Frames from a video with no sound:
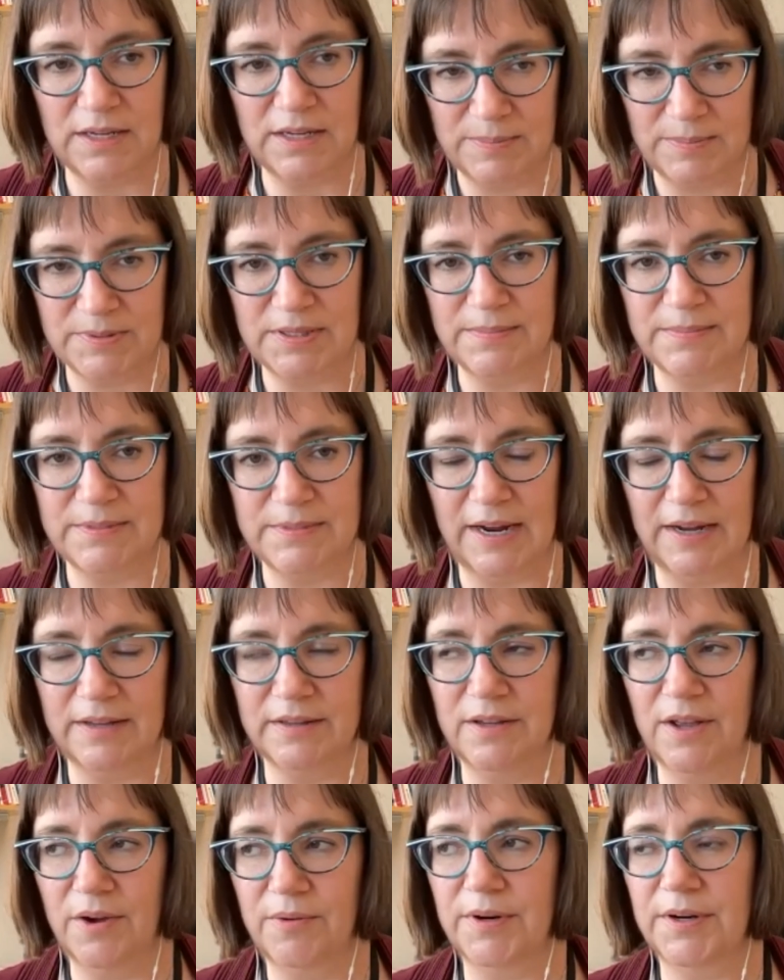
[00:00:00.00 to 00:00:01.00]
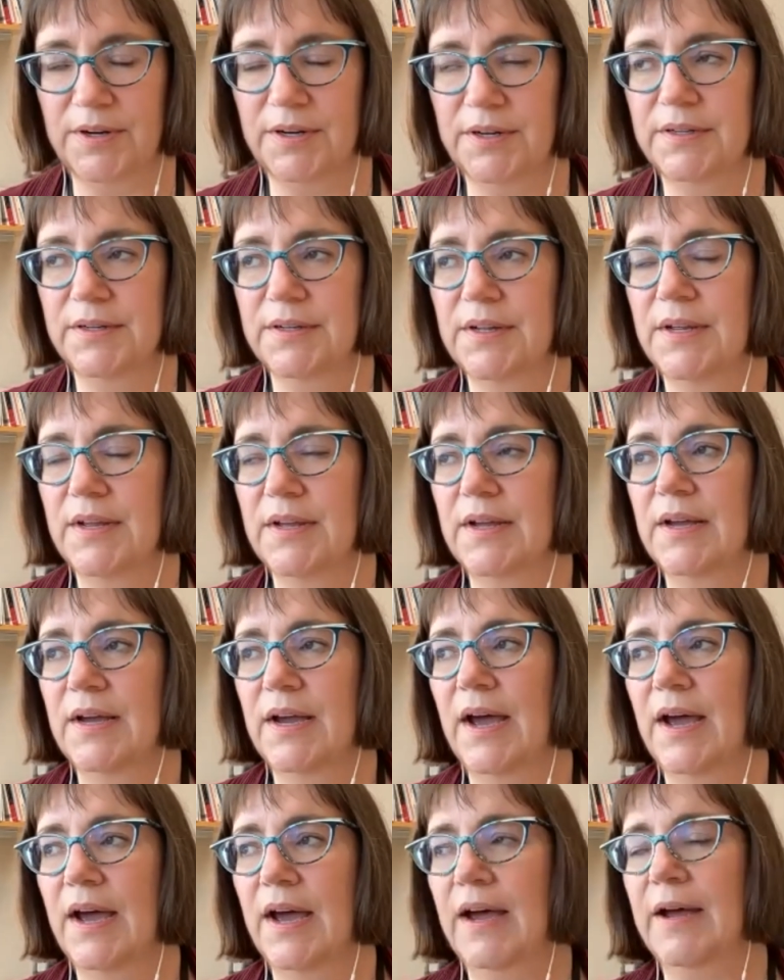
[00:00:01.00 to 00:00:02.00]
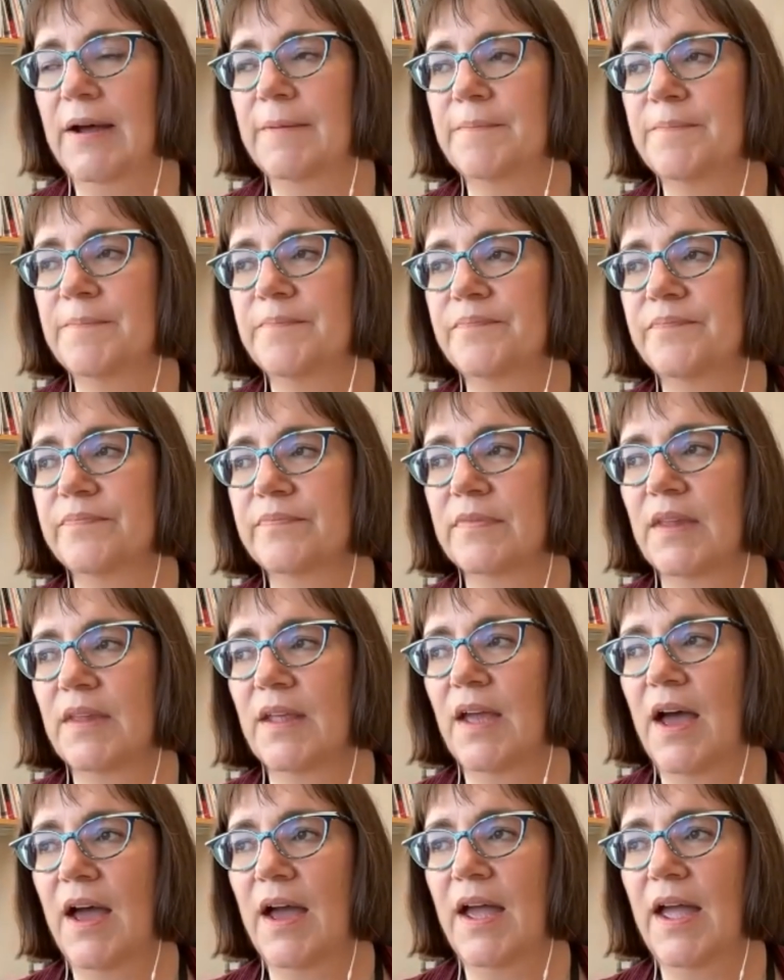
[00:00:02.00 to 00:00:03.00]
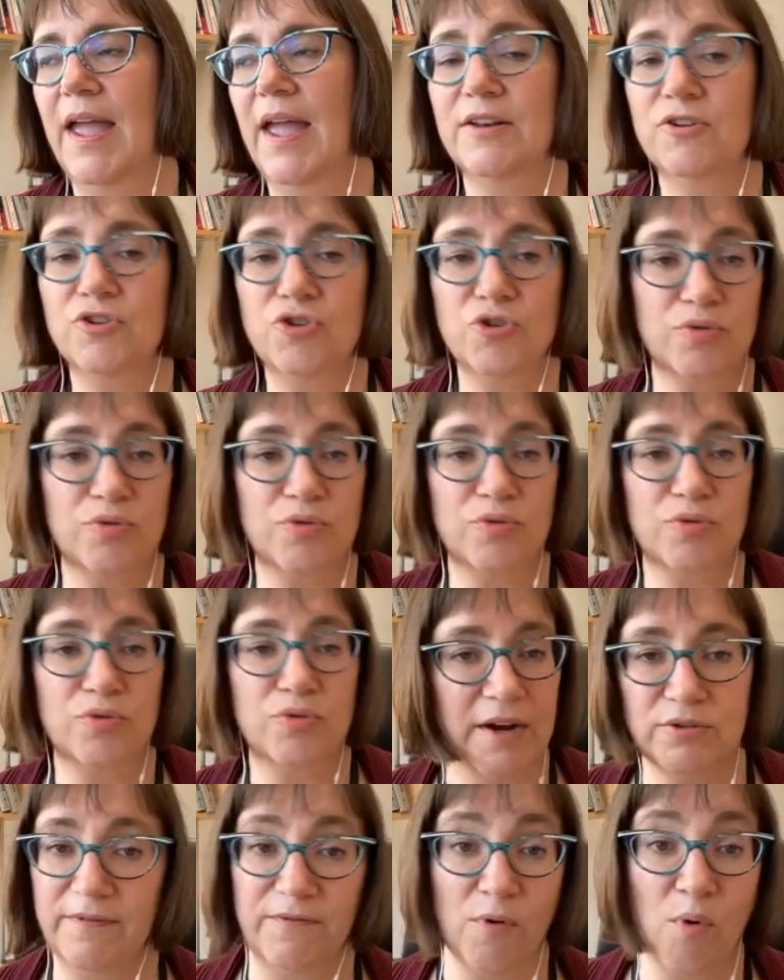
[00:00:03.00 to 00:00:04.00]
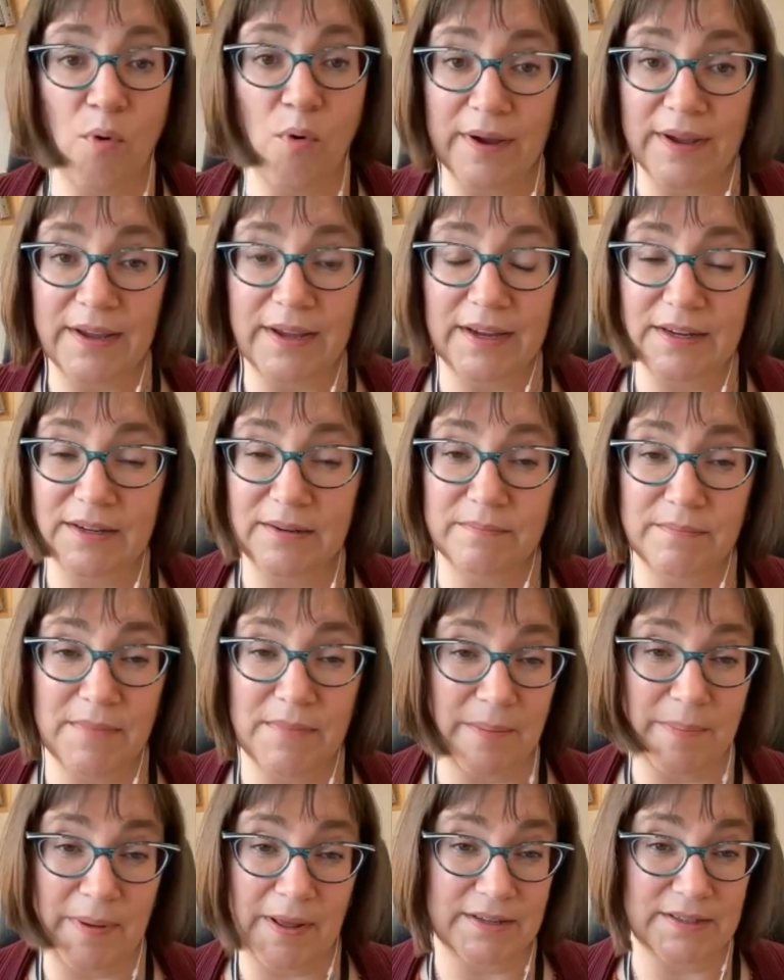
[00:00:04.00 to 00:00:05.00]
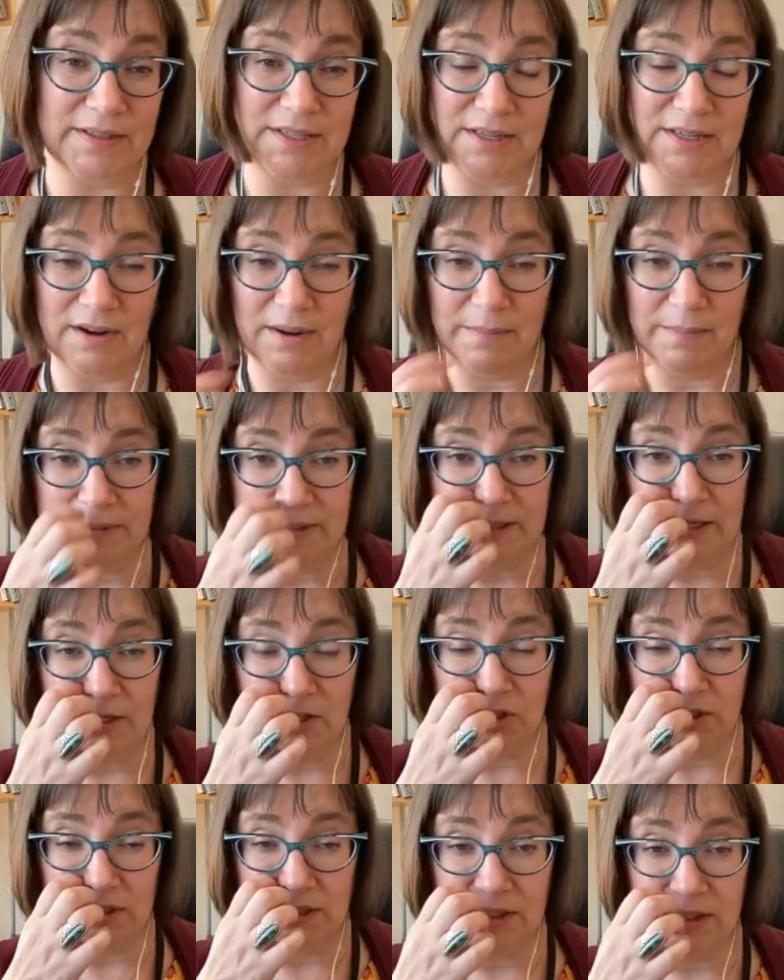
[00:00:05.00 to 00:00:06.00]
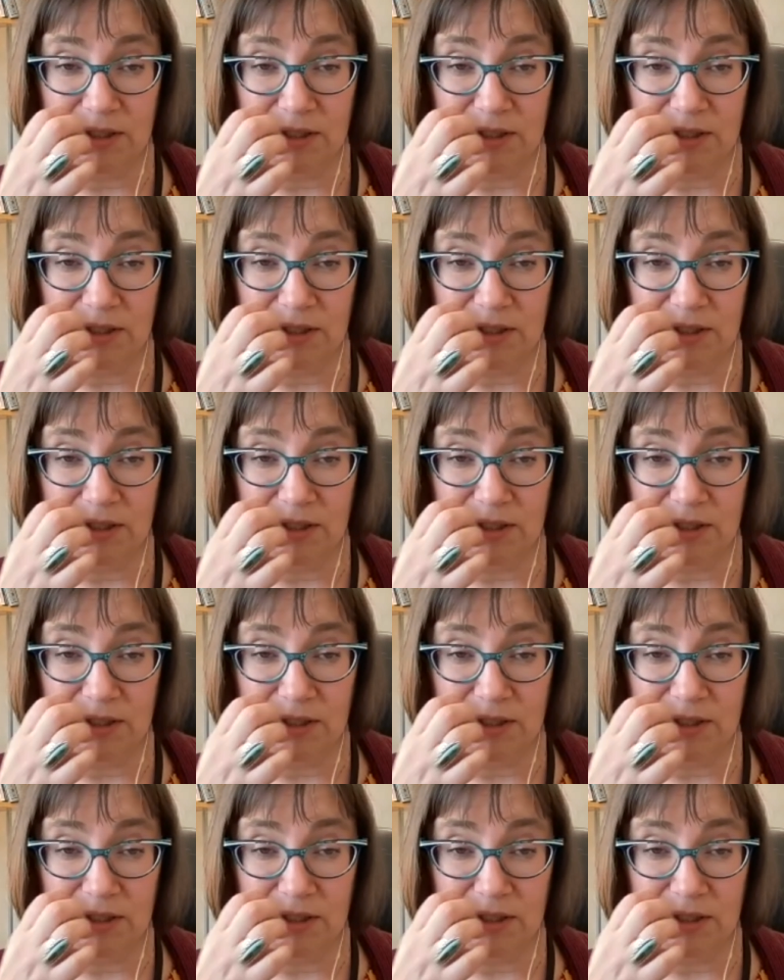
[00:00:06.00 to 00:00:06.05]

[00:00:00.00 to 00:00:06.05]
keeps them down lower, and trying to avoid metabolic decompensation.